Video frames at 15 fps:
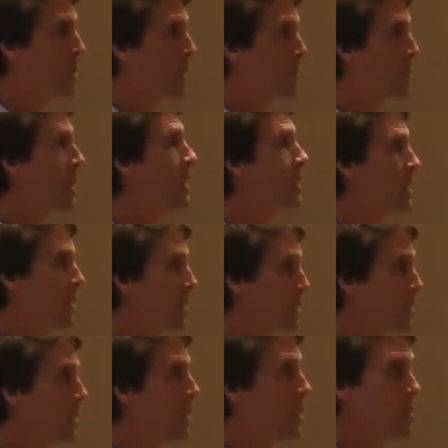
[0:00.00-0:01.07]
of being
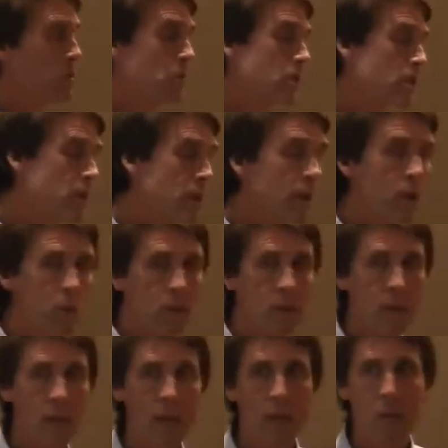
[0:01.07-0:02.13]
meaningless. So they're going to get what
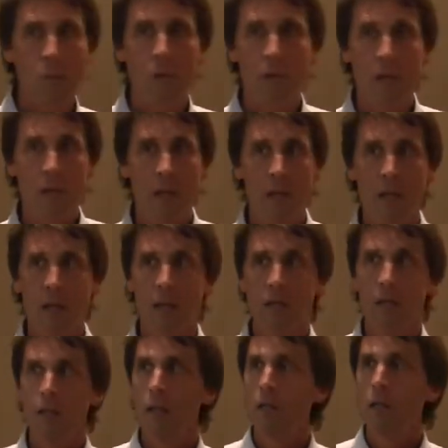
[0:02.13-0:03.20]
they can while they can.
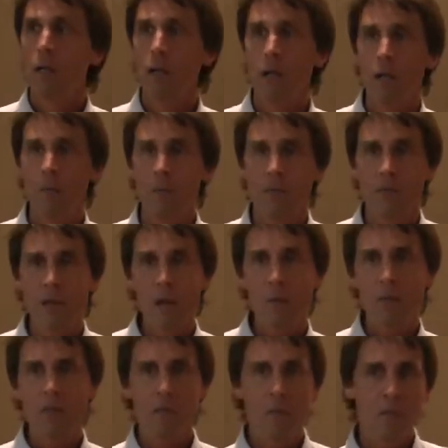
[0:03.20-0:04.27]
Um, and if that
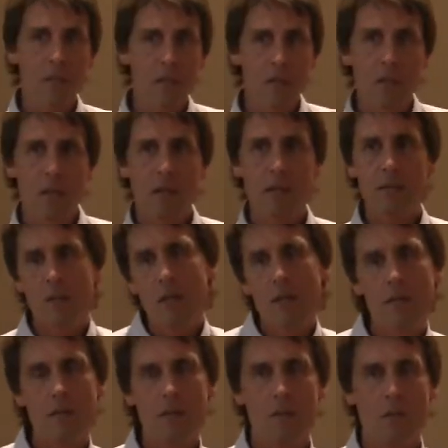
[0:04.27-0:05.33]
means upsetting the United
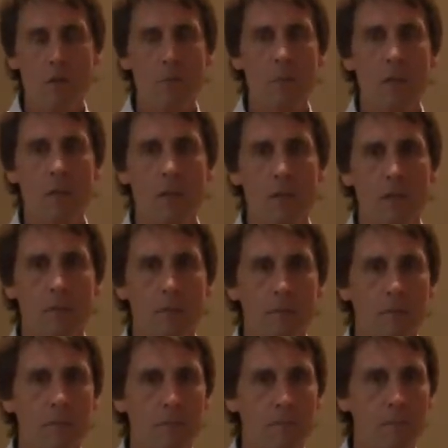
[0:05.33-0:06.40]
States, then so be it.
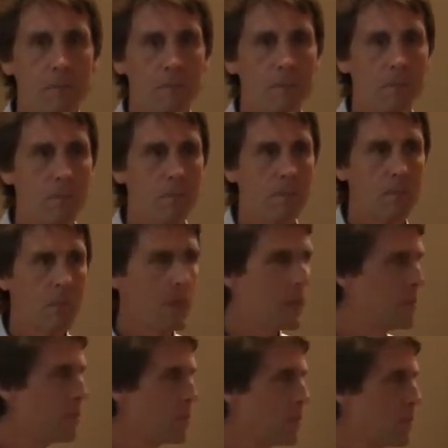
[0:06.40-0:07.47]
Yeah,
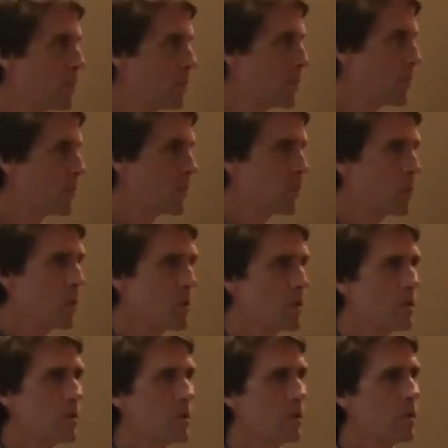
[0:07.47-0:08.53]
good
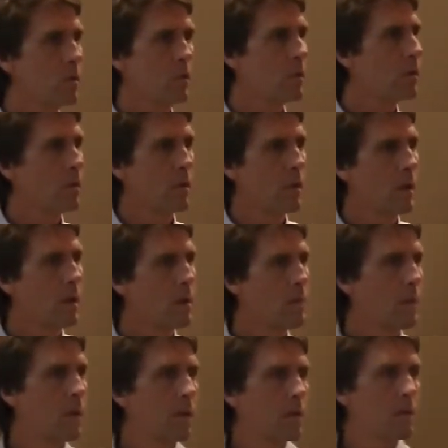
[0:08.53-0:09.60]
questions.
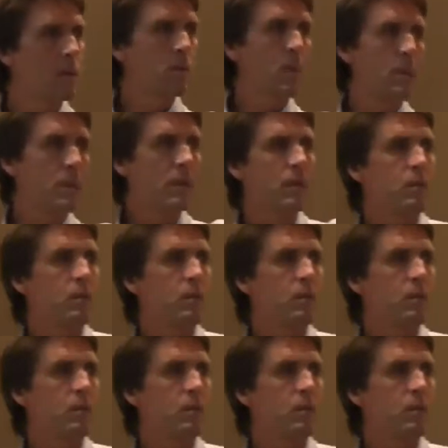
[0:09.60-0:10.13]
Um, maybe